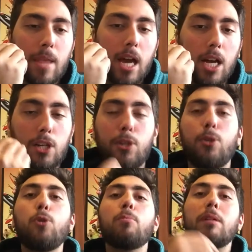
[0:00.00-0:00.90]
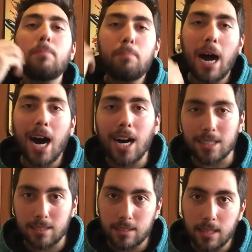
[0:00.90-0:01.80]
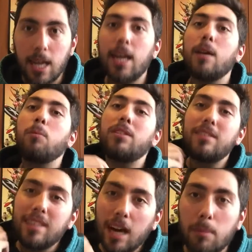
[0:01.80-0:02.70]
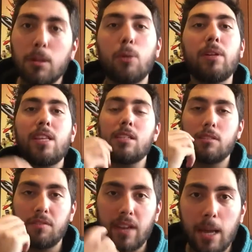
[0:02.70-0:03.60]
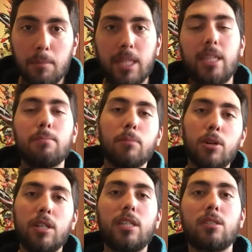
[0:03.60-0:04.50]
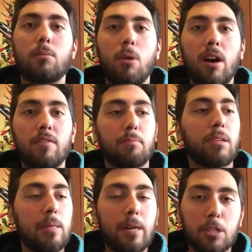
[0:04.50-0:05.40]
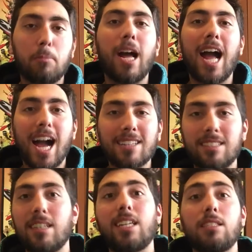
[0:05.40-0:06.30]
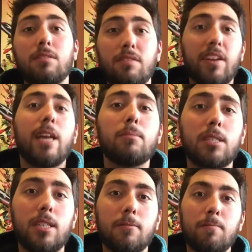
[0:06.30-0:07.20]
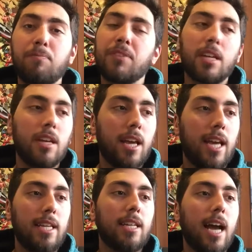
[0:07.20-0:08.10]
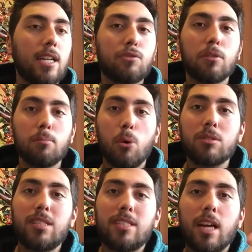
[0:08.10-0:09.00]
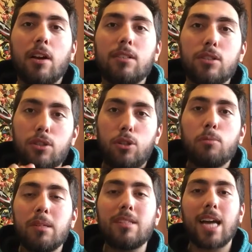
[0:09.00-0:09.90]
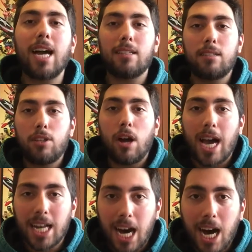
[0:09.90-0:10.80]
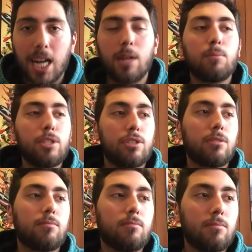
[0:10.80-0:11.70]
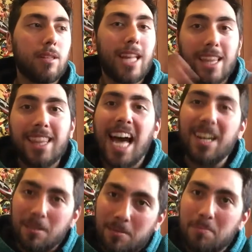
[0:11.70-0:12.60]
a human past. With Diablo, with his family, he murdered his wife pretty much by accident. And his family, he has remorse. These characters are humans at heart, and we should let that